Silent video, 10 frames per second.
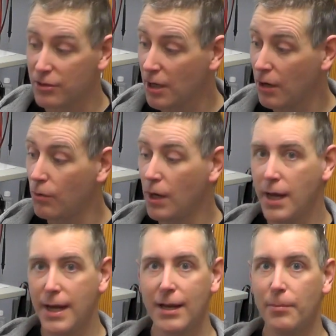So
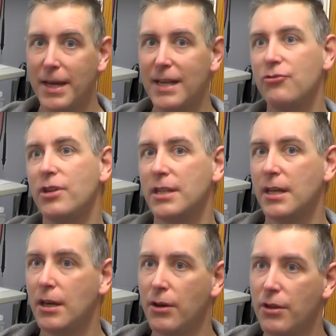it'll be
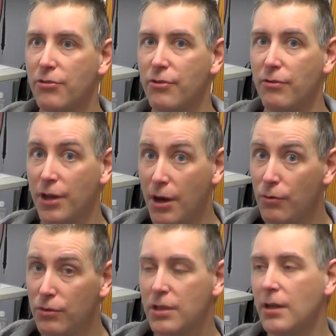interesting going through
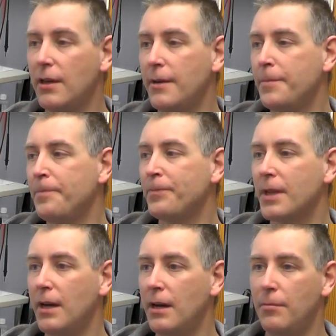those.
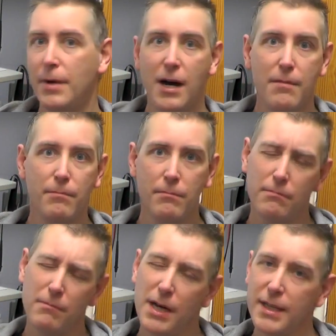Um, I
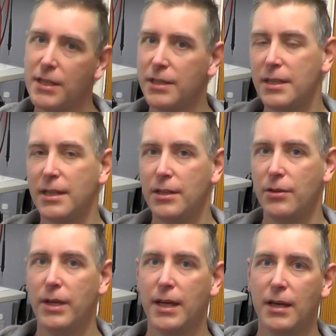might consider
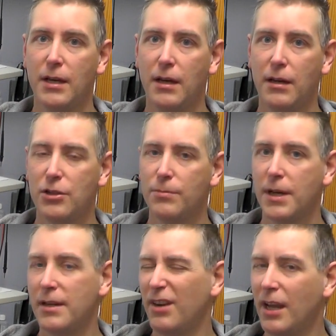doing uh, some
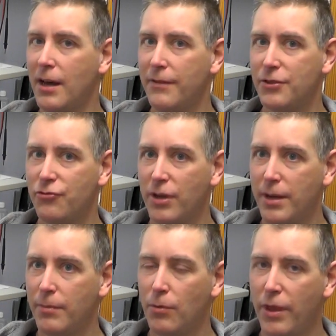kind of live
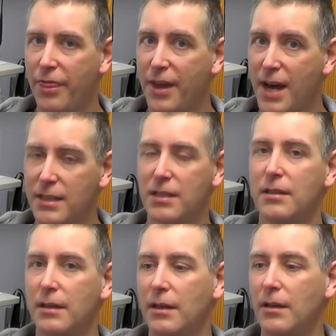stream with
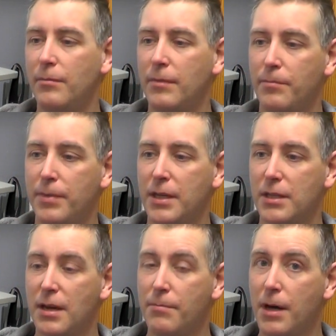that um,
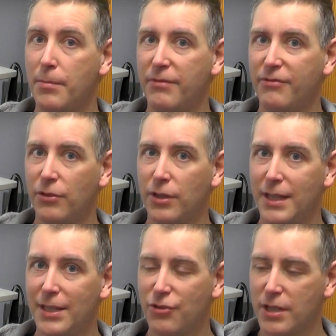because that might be fun
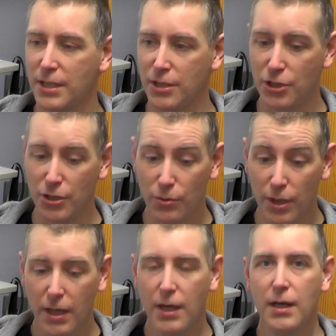and interesting to do.
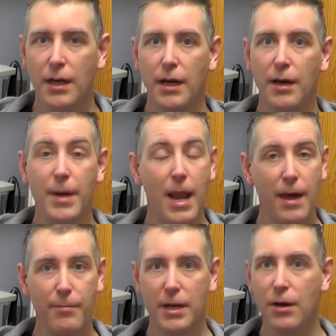Um,
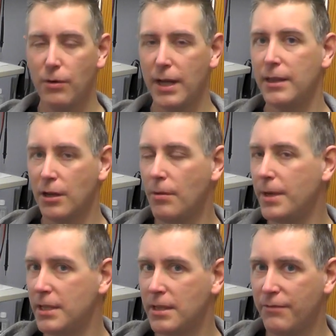let me know in the
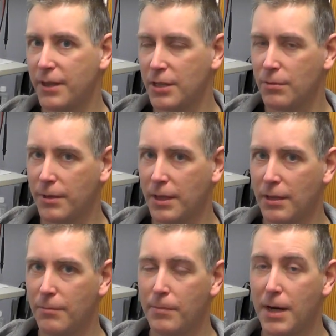comments if that's something
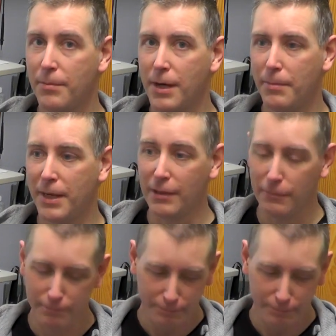that might appeal.